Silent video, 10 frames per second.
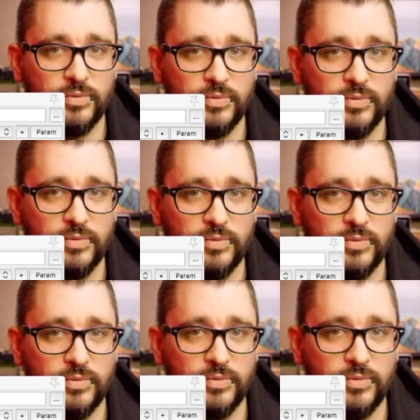
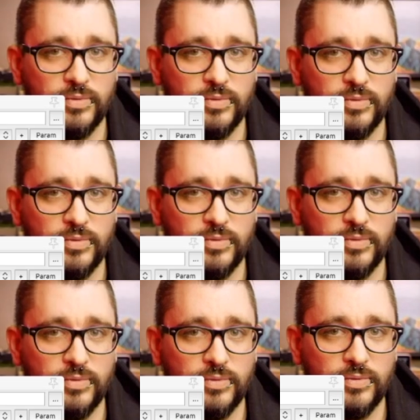
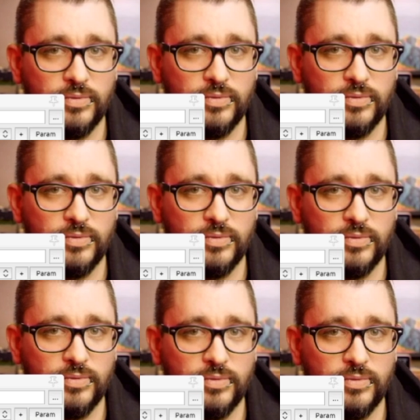
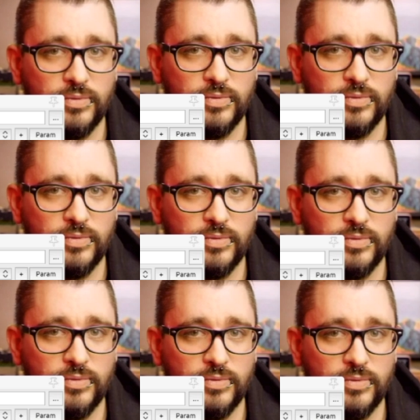
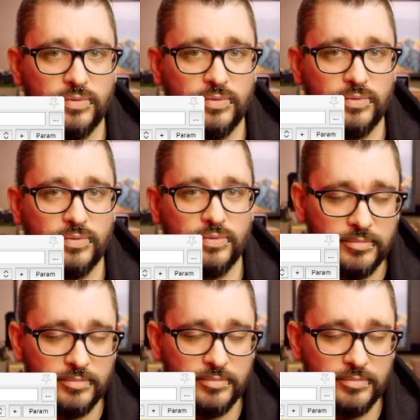(not speaking)